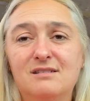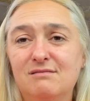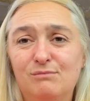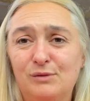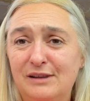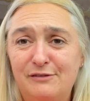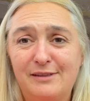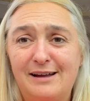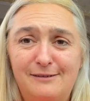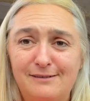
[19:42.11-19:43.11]
we'll leave you
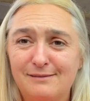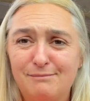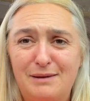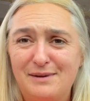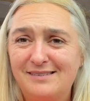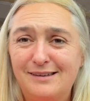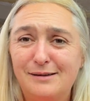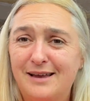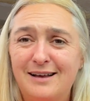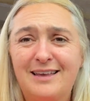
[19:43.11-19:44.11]
there and maybe
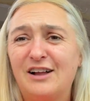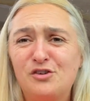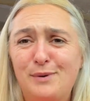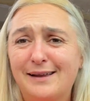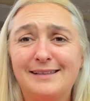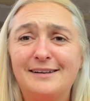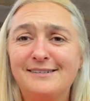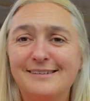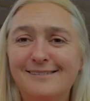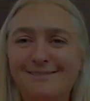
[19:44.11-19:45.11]
catch you back in London.